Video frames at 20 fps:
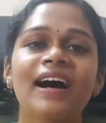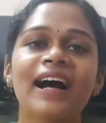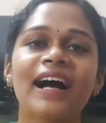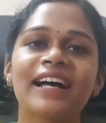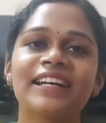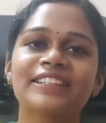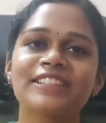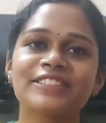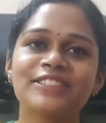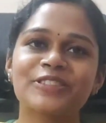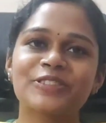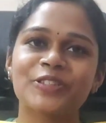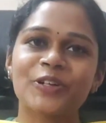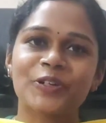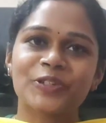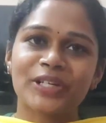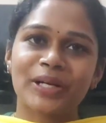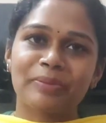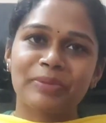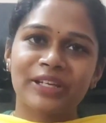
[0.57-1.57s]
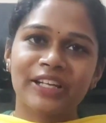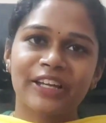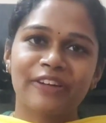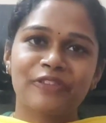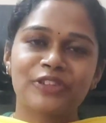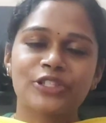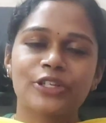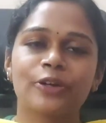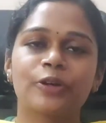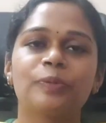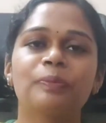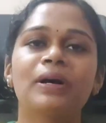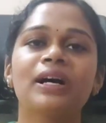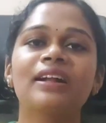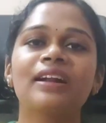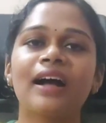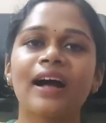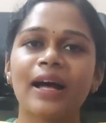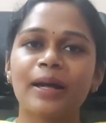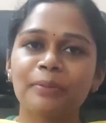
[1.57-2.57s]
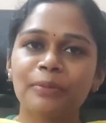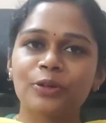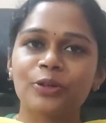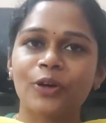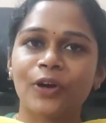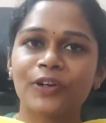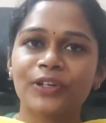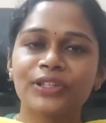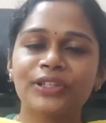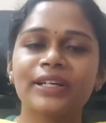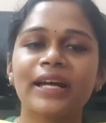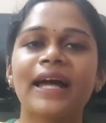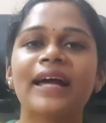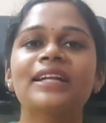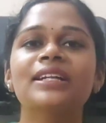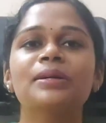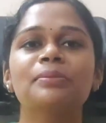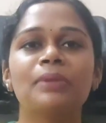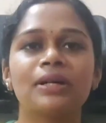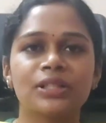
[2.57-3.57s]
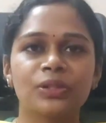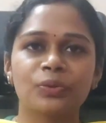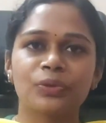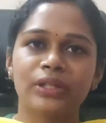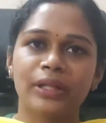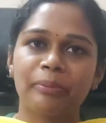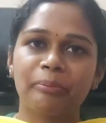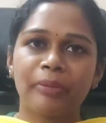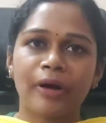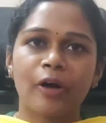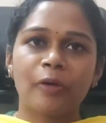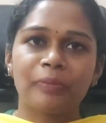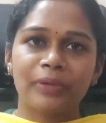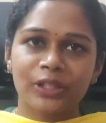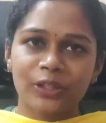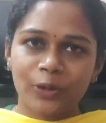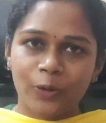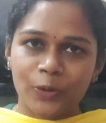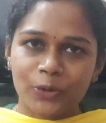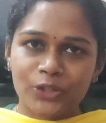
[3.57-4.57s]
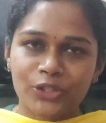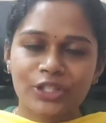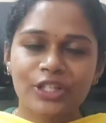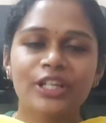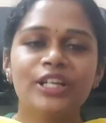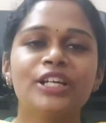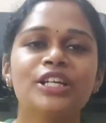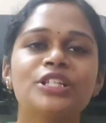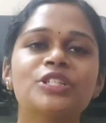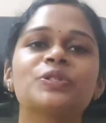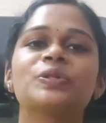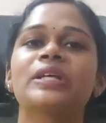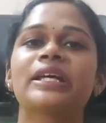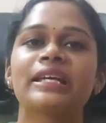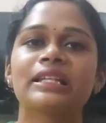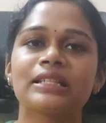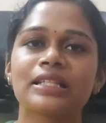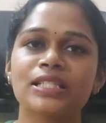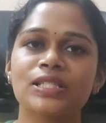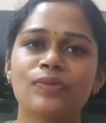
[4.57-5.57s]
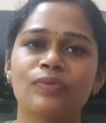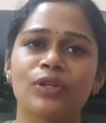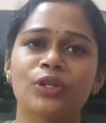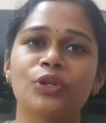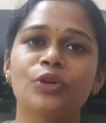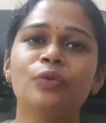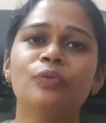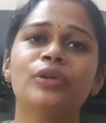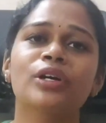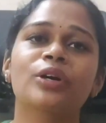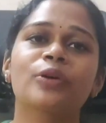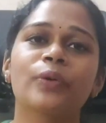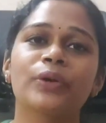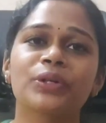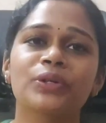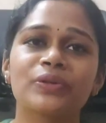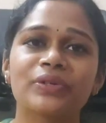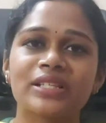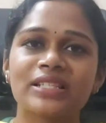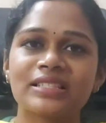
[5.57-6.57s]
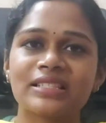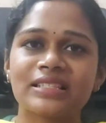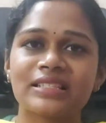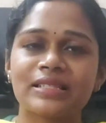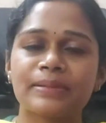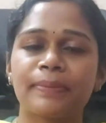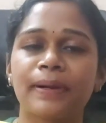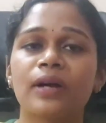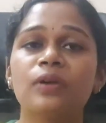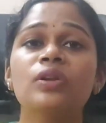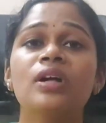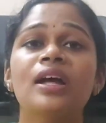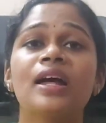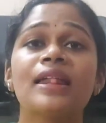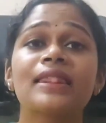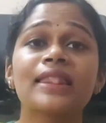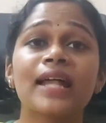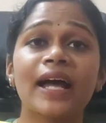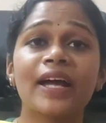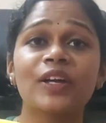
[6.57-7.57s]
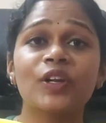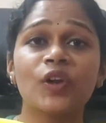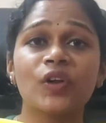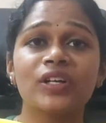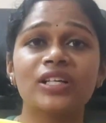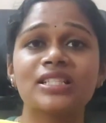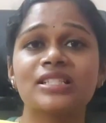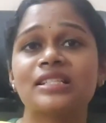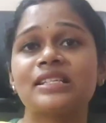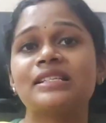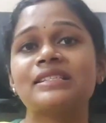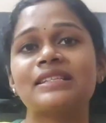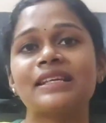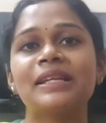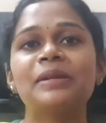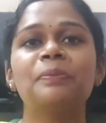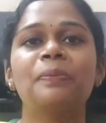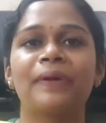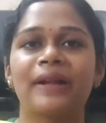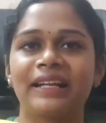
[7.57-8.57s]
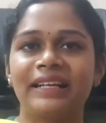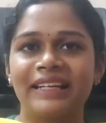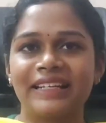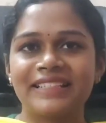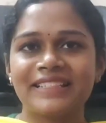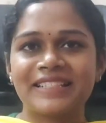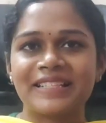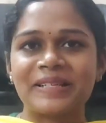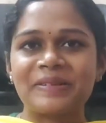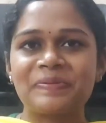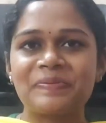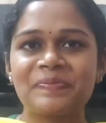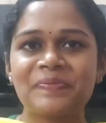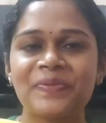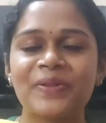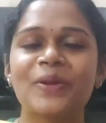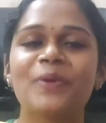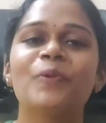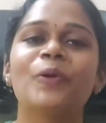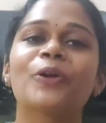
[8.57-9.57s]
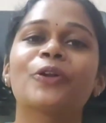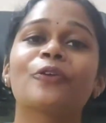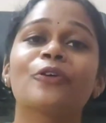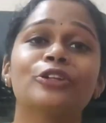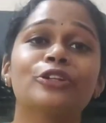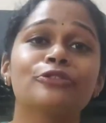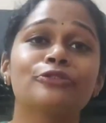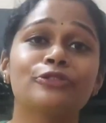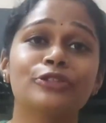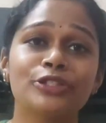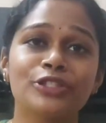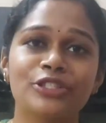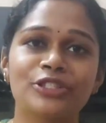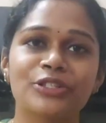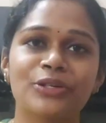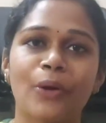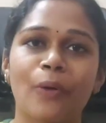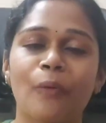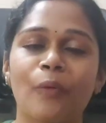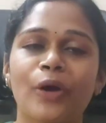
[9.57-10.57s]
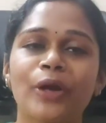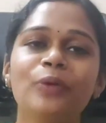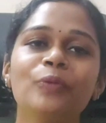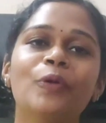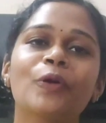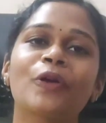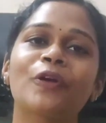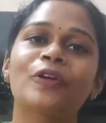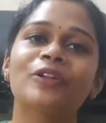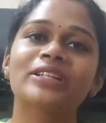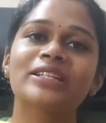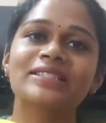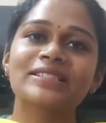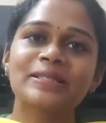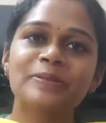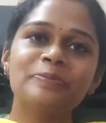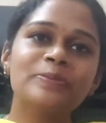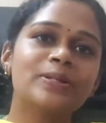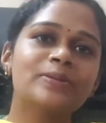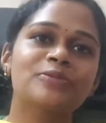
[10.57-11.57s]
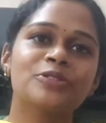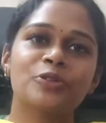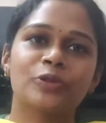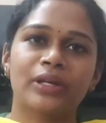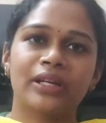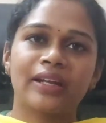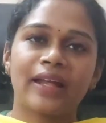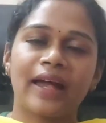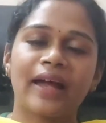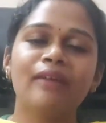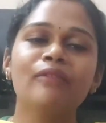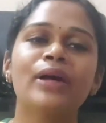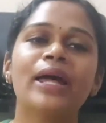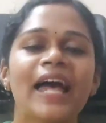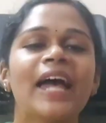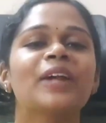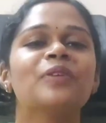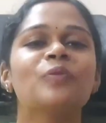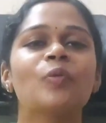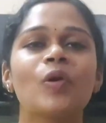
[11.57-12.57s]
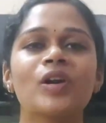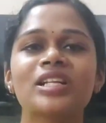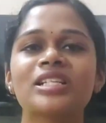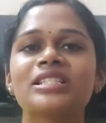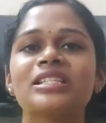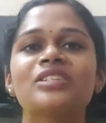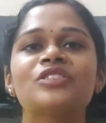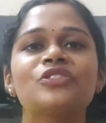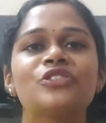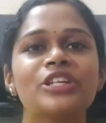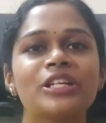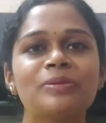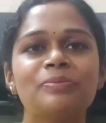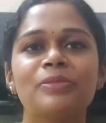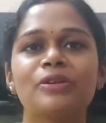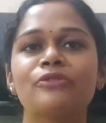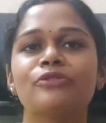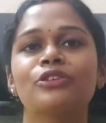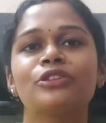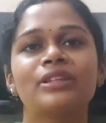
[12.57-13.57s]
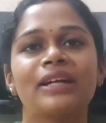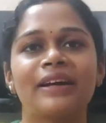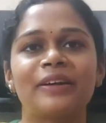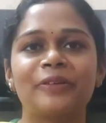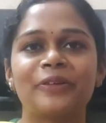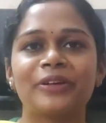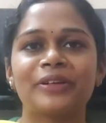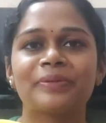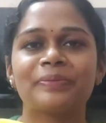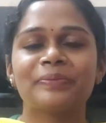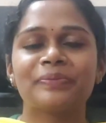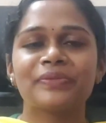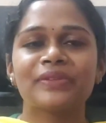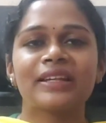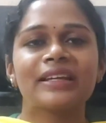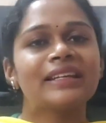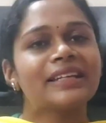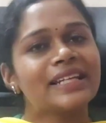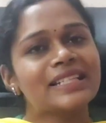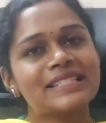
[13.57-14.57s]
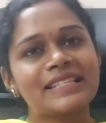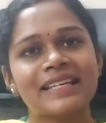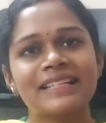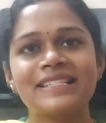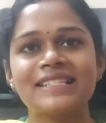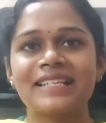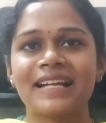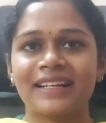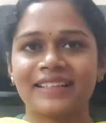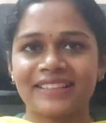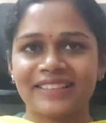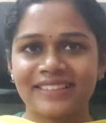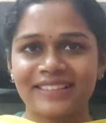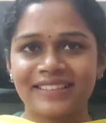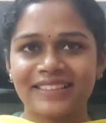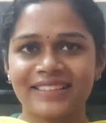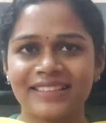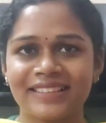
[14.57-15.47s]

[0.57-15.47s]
Hi, this is Dr. Abinaya Vijayakumar. I am a doctor and a motherhood empowerment coach. Today in this video, we are going to discuss about thyroid disease in pregnancy. What are all the foods to avoid, what are all the symptoms you can have, and what is the treatment for thyroid. Let's get started.